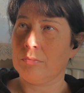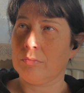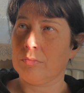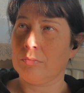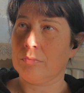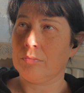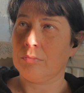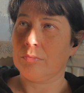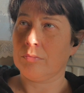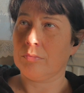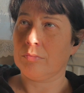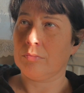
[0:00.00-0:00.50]

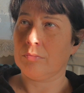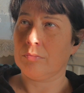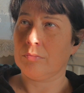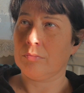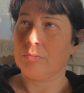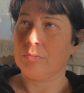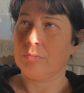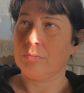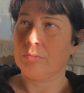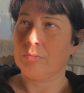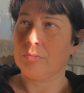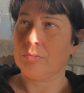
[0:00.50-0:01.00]

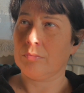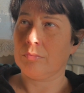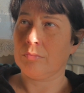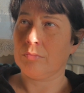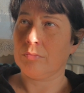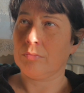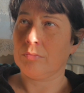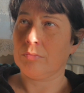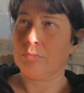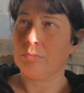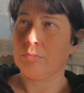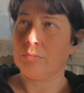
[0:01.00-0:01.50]

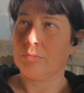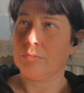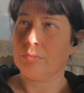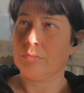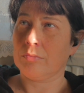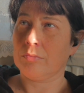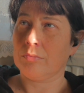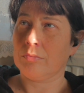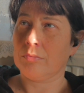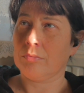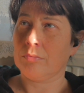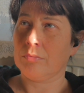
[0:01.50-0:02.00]

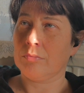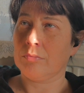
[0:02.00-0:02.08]
(not speaking)